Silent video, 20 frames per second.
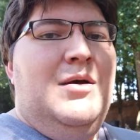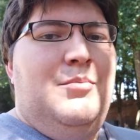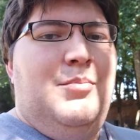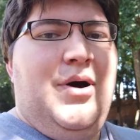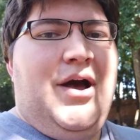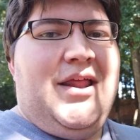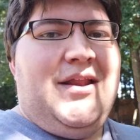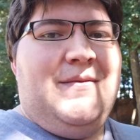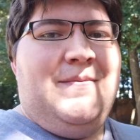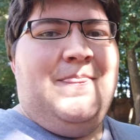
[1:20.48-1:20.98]

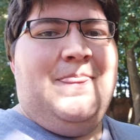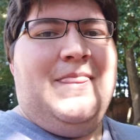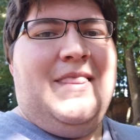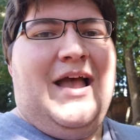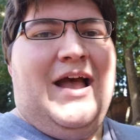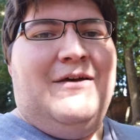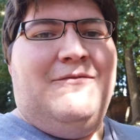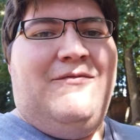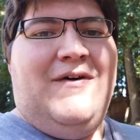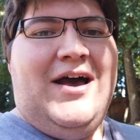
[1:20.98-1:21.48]
But
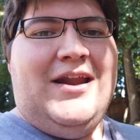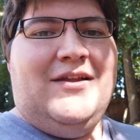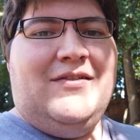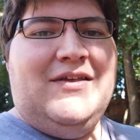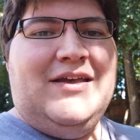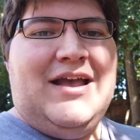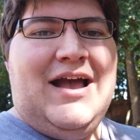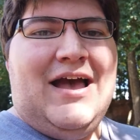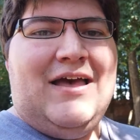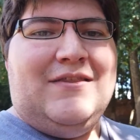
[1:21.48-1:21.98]
I
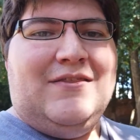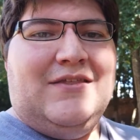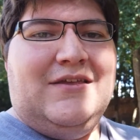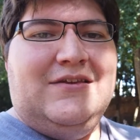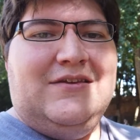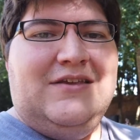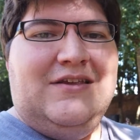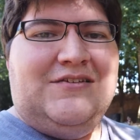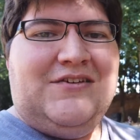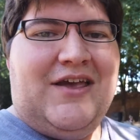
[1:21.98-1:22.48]
finally got the
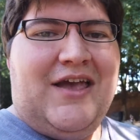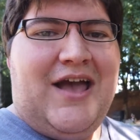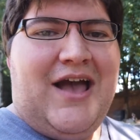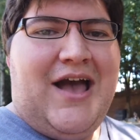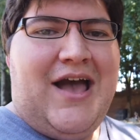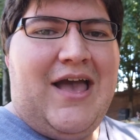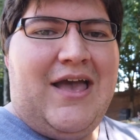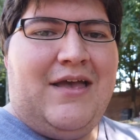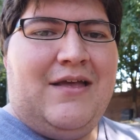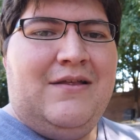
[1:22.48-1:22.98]

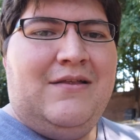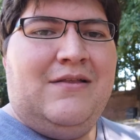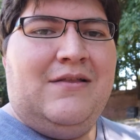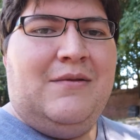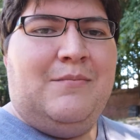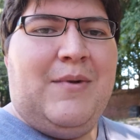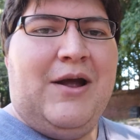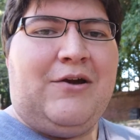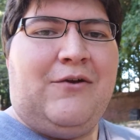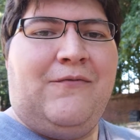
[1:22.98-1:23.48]
DJI
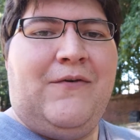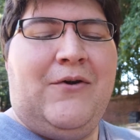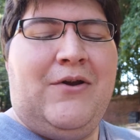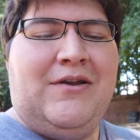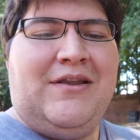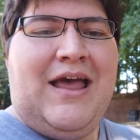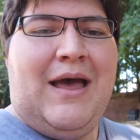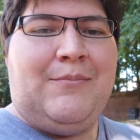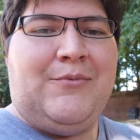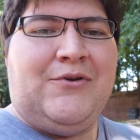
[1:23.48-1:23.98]
microphone
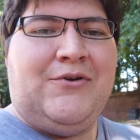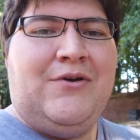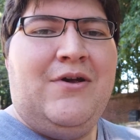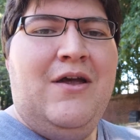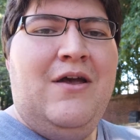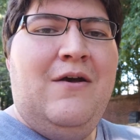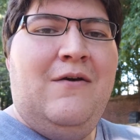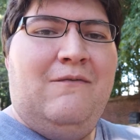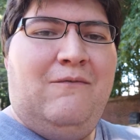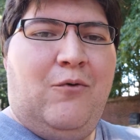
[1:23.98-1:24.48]
adapter
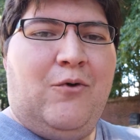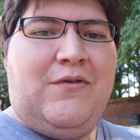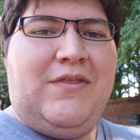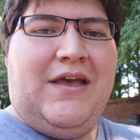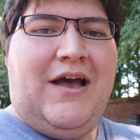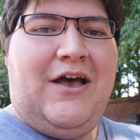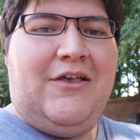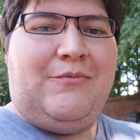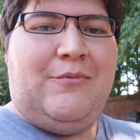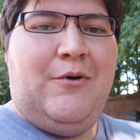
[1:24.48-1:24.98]
for the
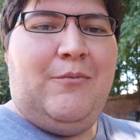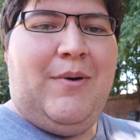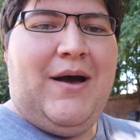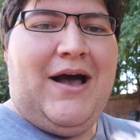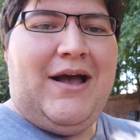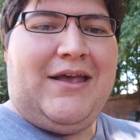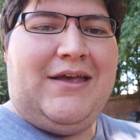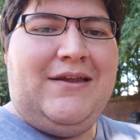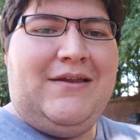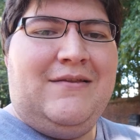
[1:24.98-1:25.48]
Osmo
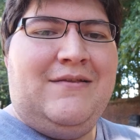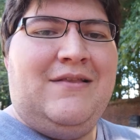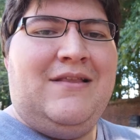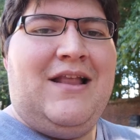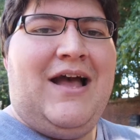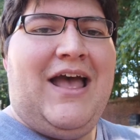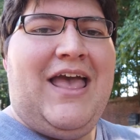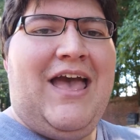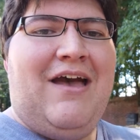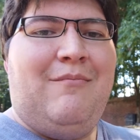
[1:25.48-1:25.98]
Pocket.
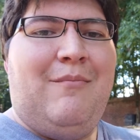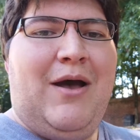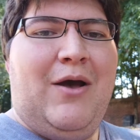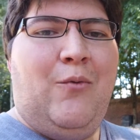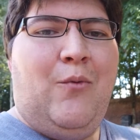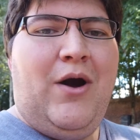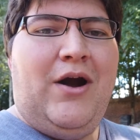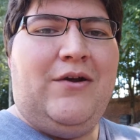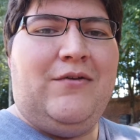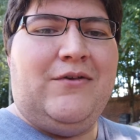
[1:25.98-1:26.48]
I have my
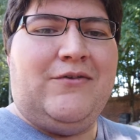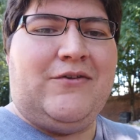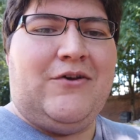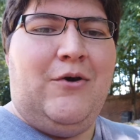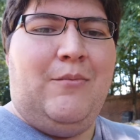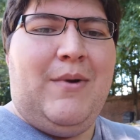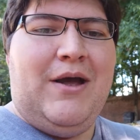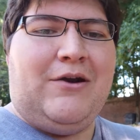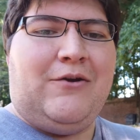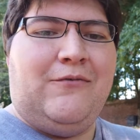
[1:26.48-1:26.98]
Wireless
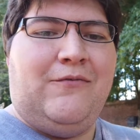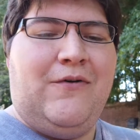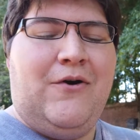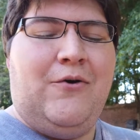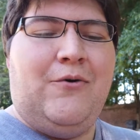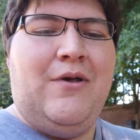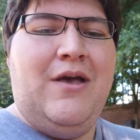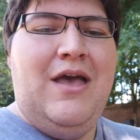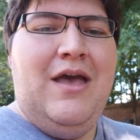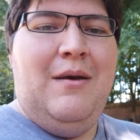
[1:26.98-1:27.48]
Go
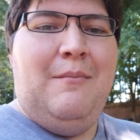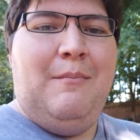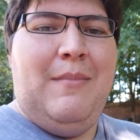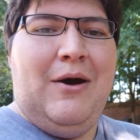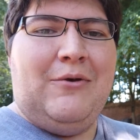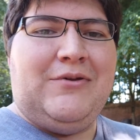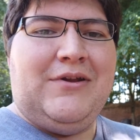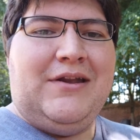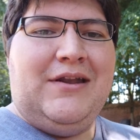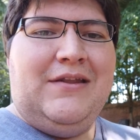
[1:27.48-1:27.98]
microphone
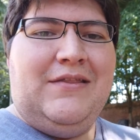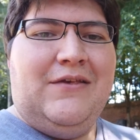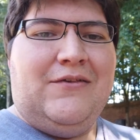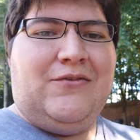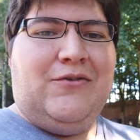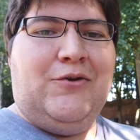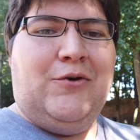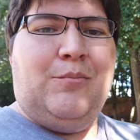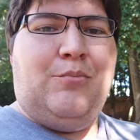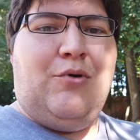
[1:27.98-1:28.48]
mounted in this little